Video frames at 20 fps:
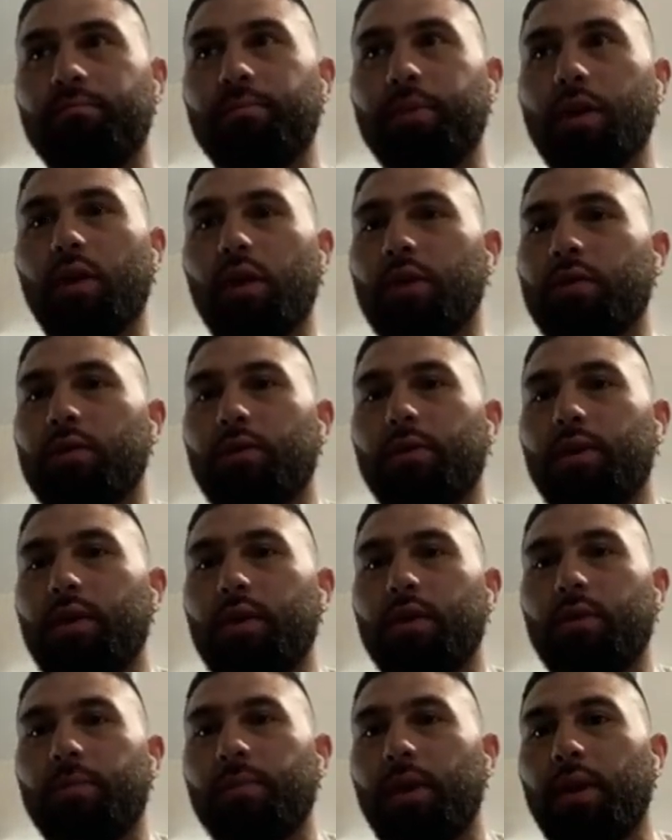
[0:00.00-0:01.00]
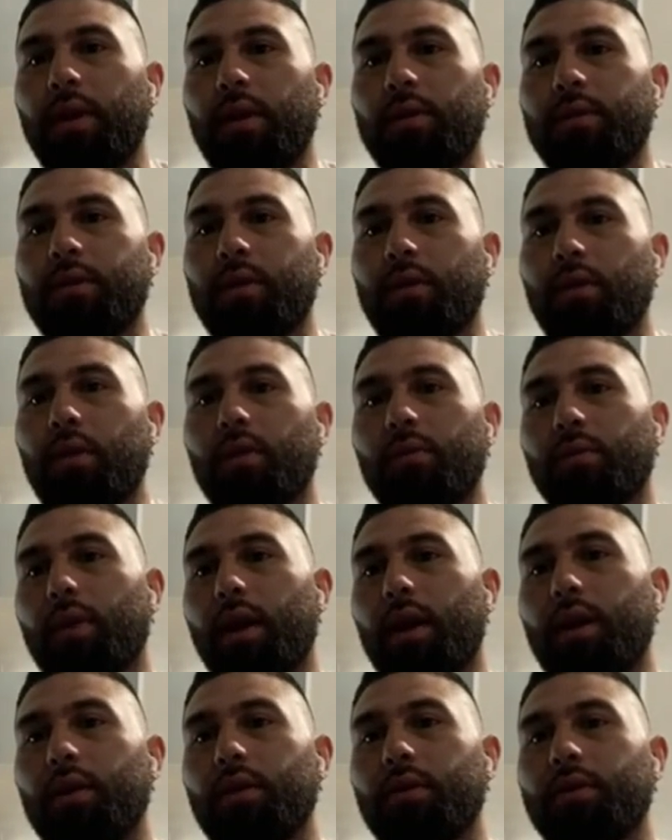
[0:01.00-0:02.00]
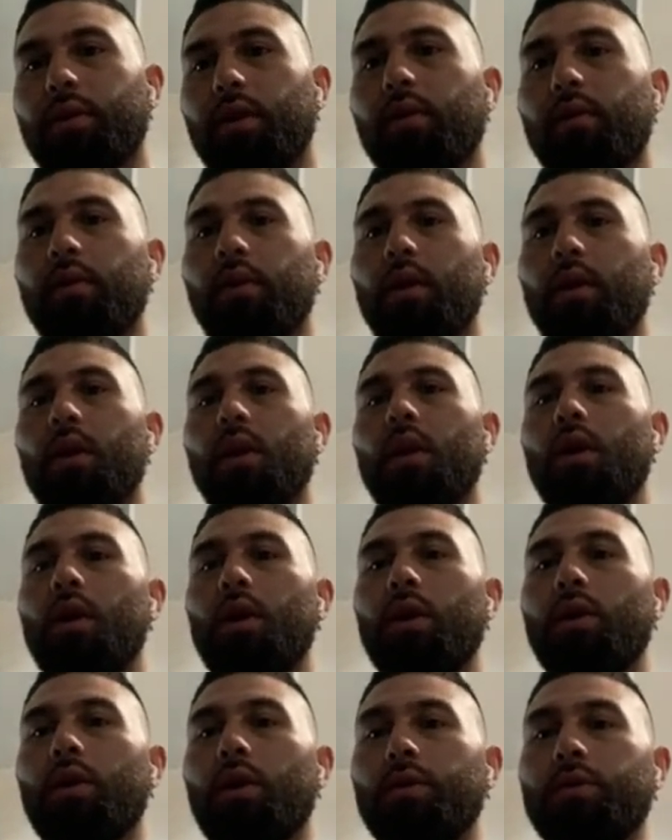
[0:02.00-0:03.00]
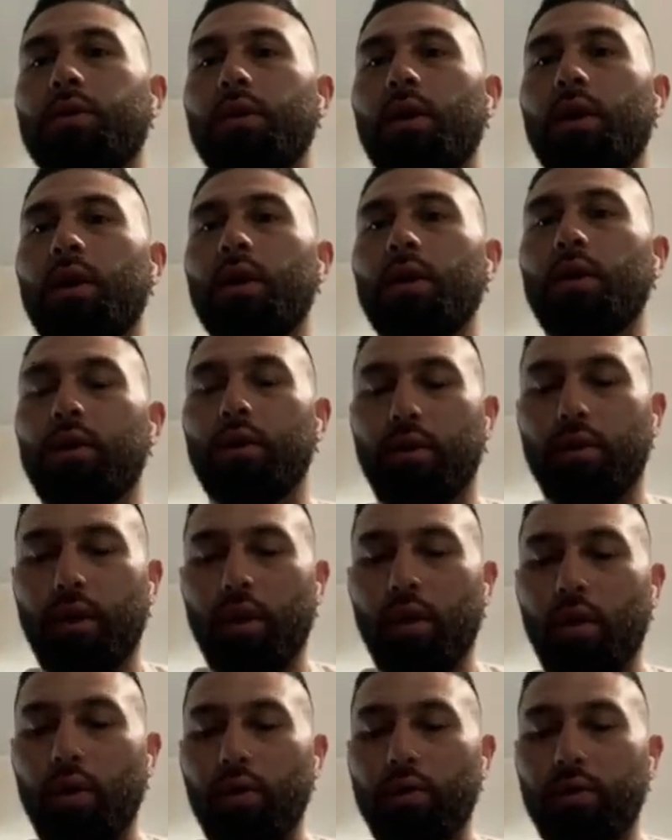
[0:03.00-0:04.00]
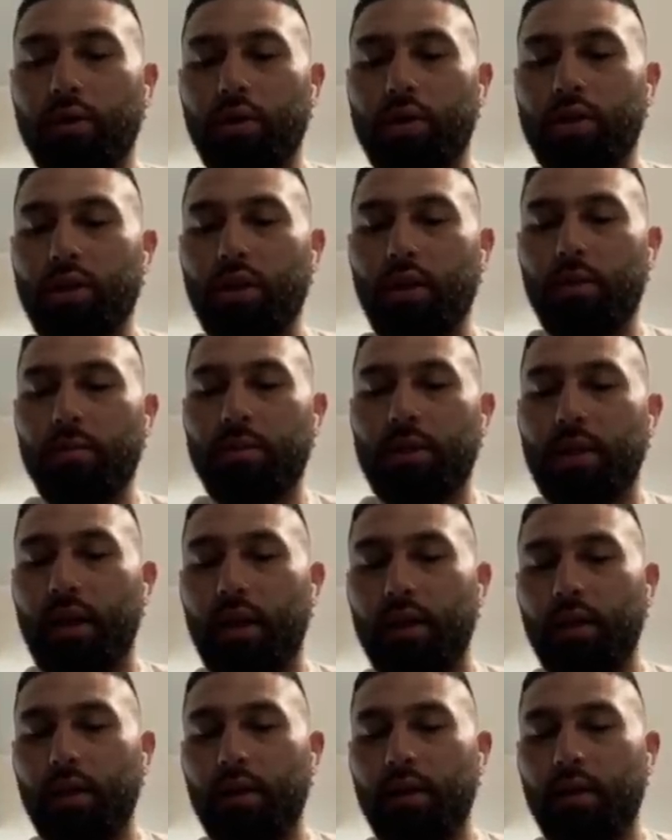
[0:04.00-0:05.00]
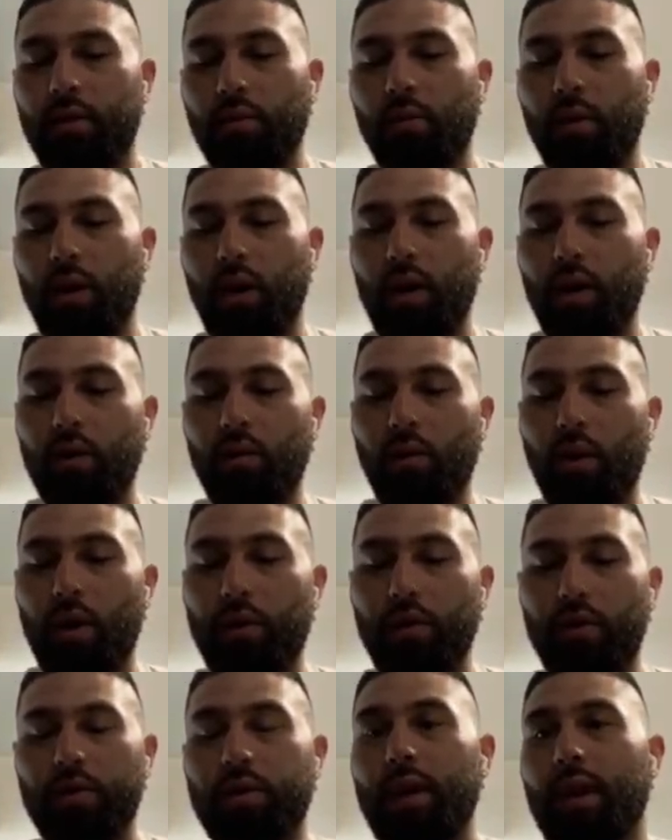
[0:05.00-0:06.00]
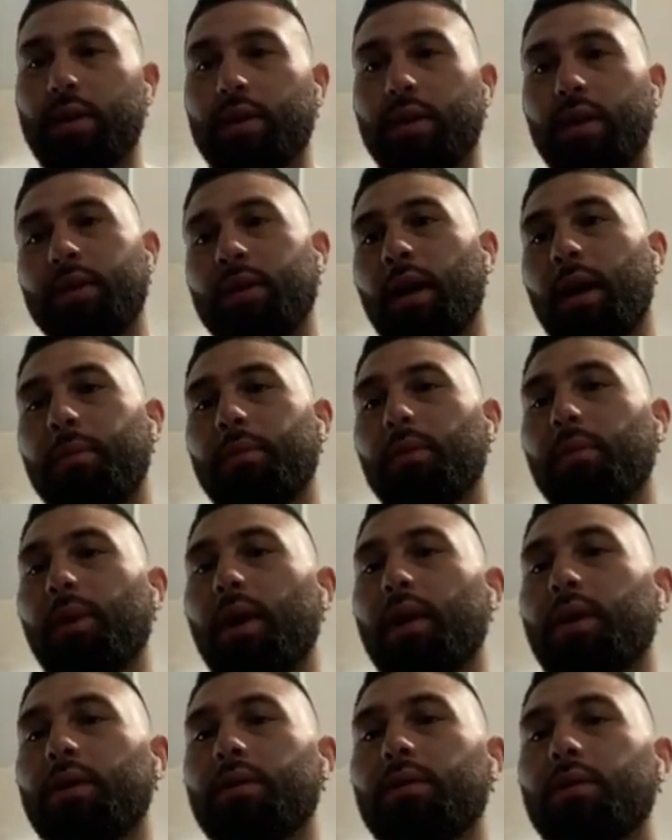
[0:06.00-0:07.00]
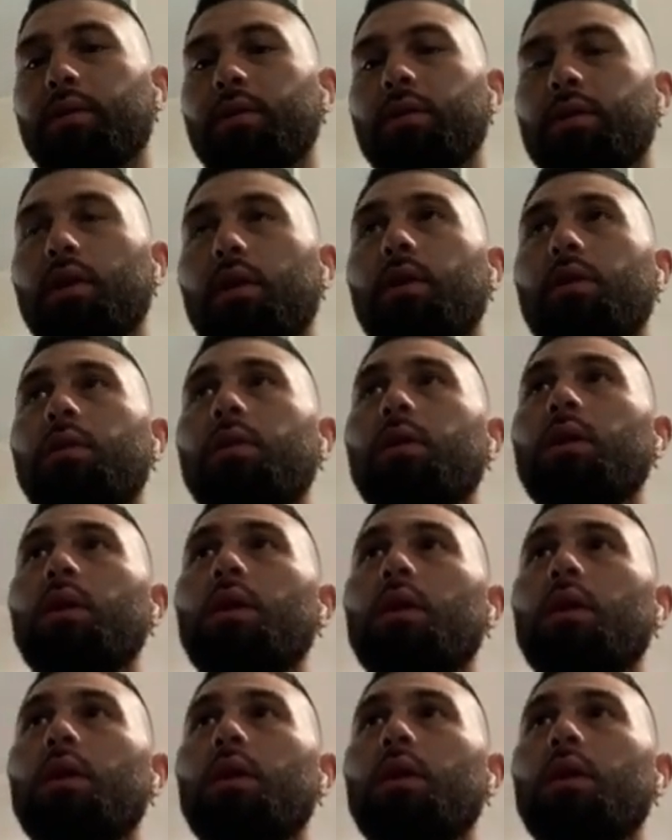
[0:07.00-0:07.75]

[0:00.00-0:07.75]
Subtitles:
they're also really good players in their own right. So, they're holding the ship steady while those guys get time to rest. So,